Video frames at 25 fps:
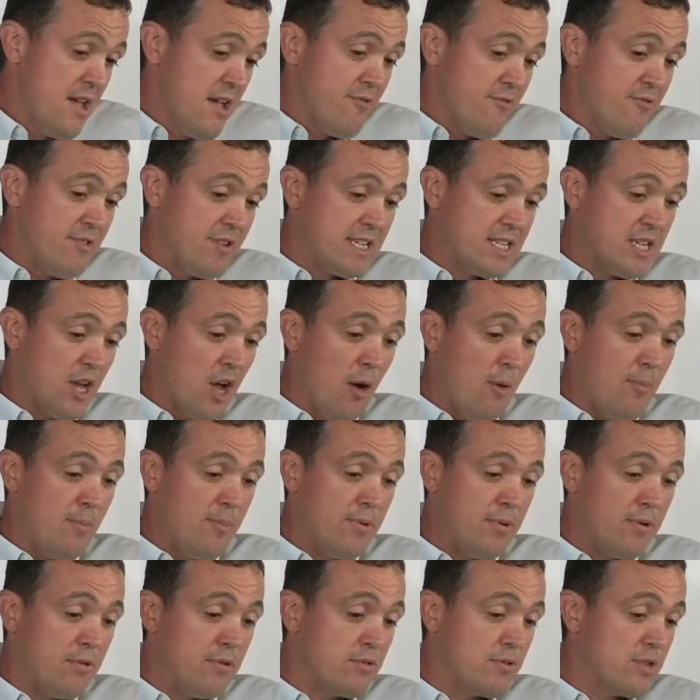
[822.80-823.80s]
for
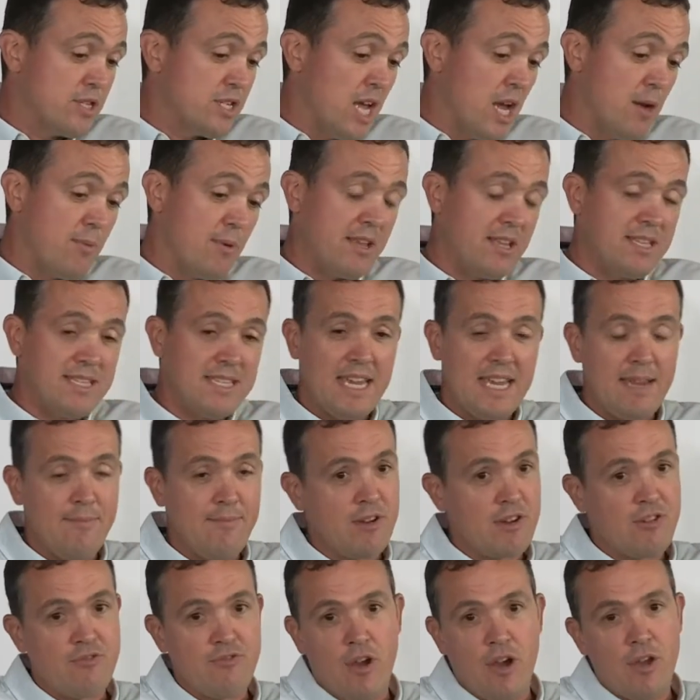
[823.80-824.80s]
example. So we've seen
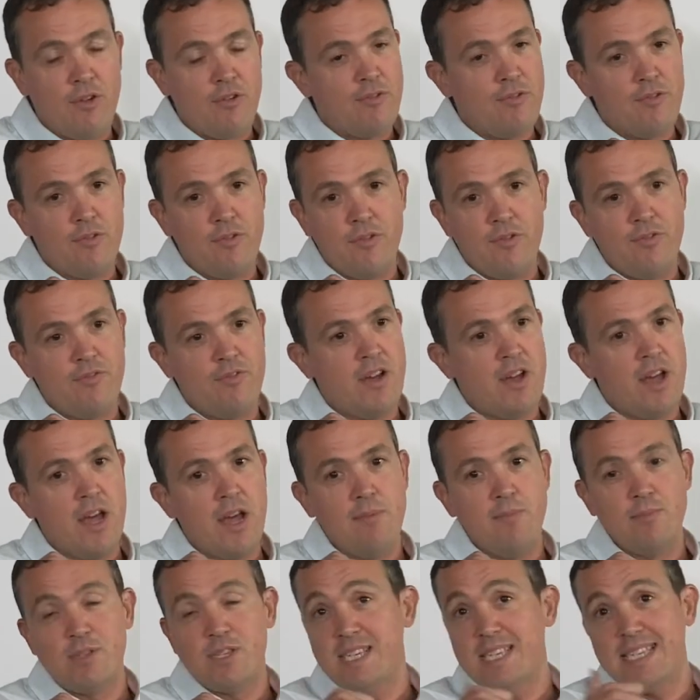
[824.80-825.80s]
the growth of
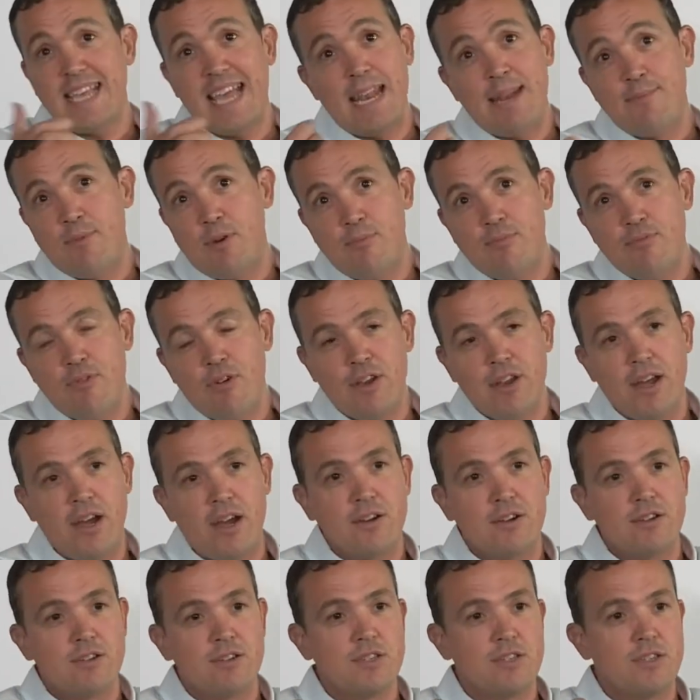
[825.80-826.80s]
sustainable
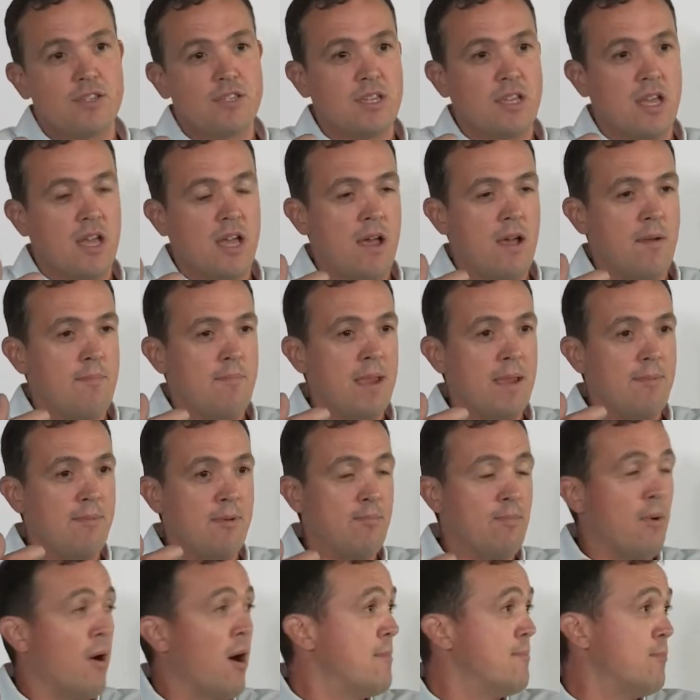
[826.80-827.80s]
products, people
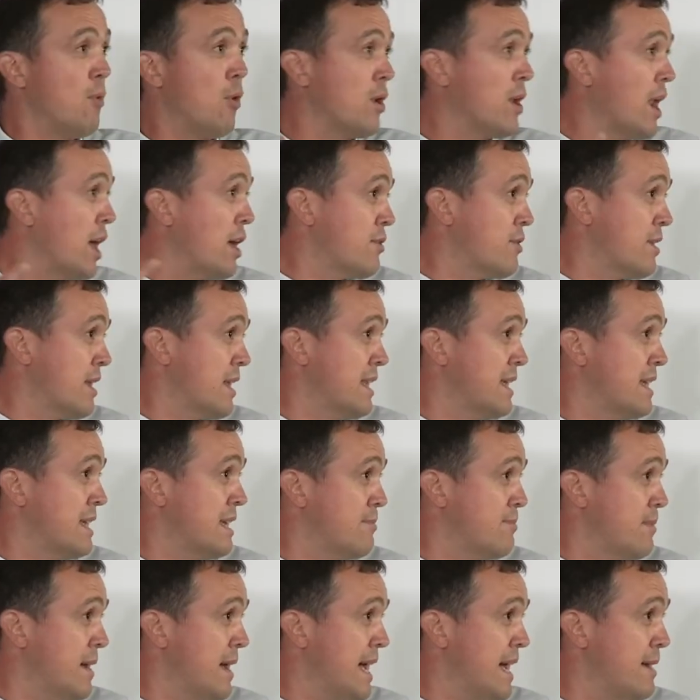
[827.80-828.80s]
buy more
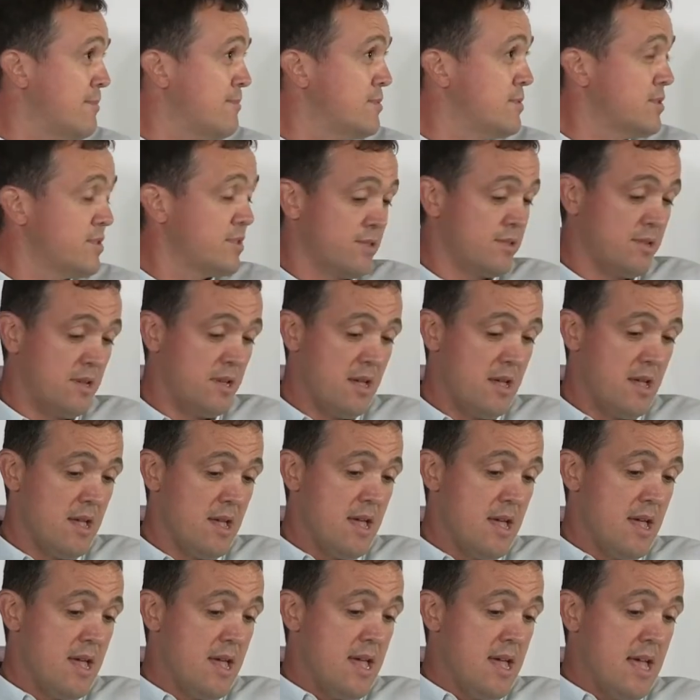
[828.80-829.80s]
locally perhaps.
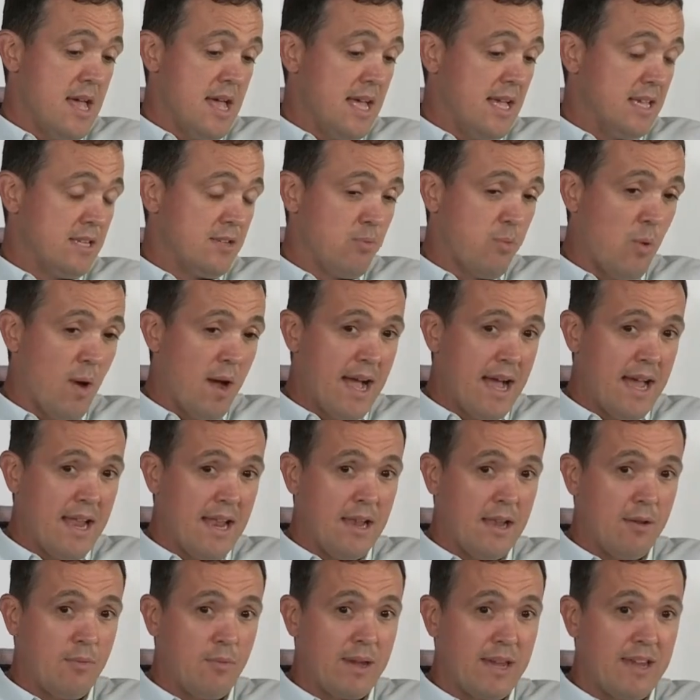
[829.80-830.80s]
As
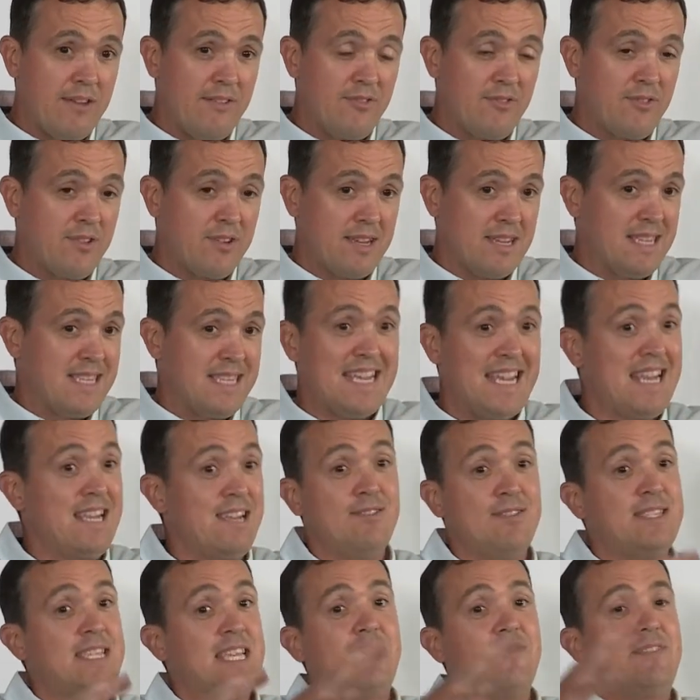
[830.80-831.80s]
well, we've
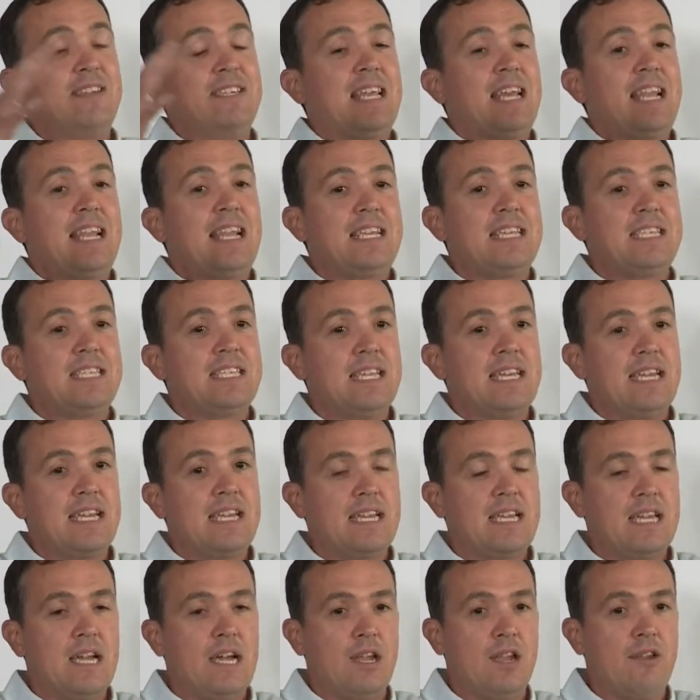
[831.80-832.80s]
continued to see this holistic
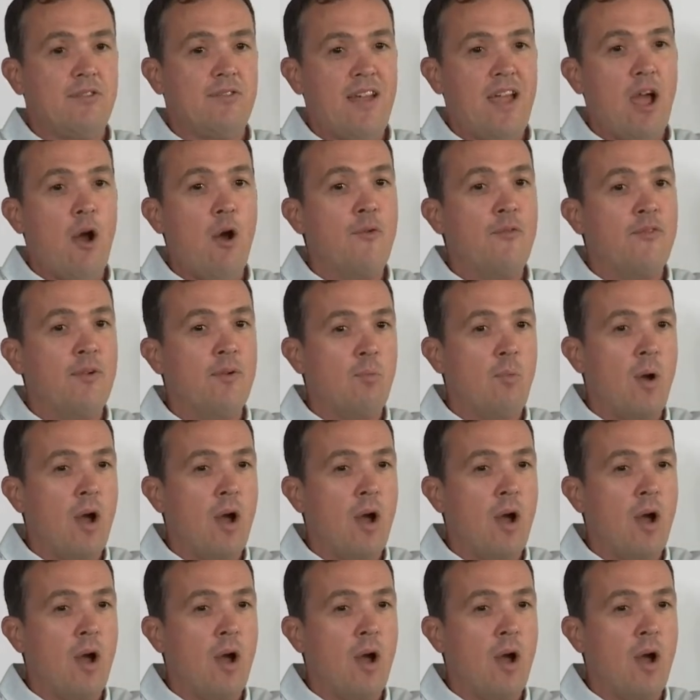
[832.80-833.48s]
kind of health and